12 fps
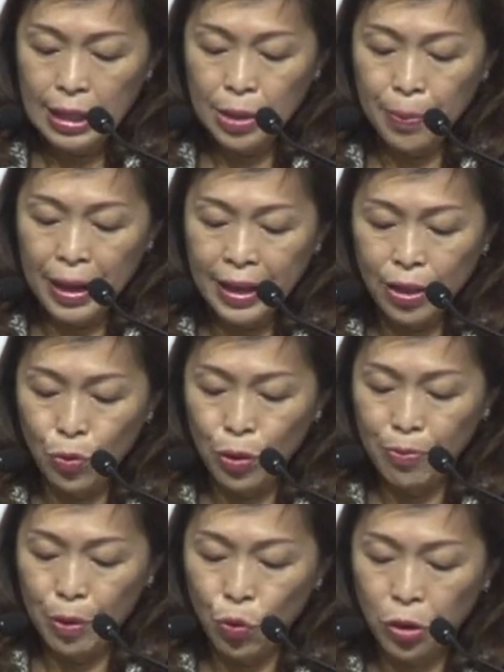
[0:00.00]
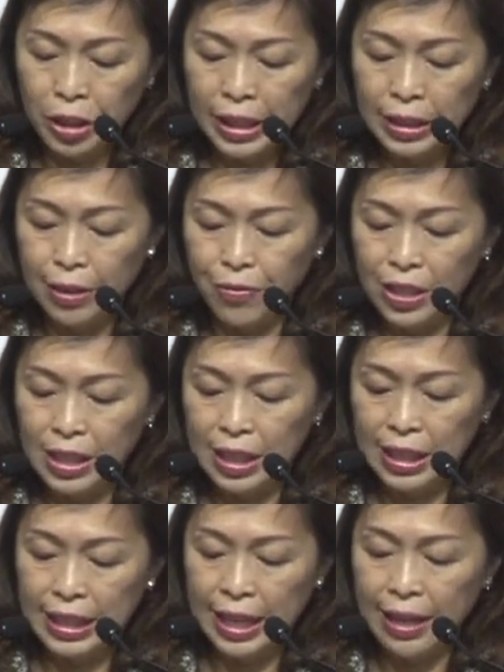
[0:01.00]
As a bank, we've been working to
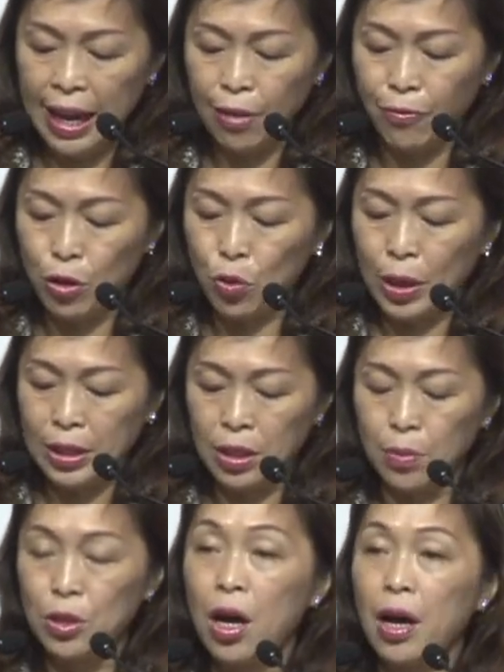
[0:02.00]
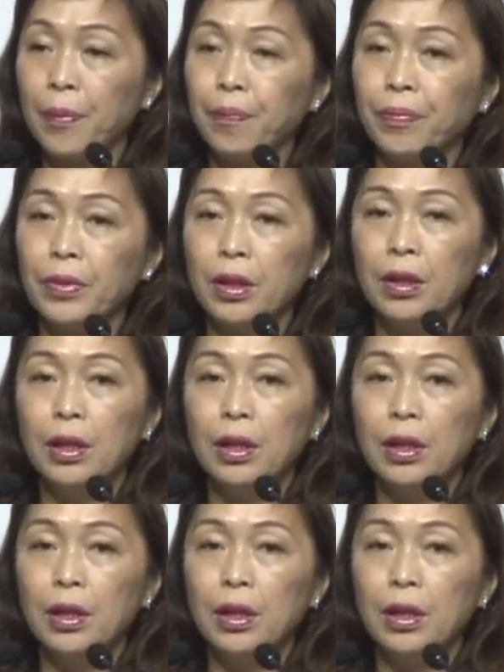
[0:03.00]
facilitate that for quite some time.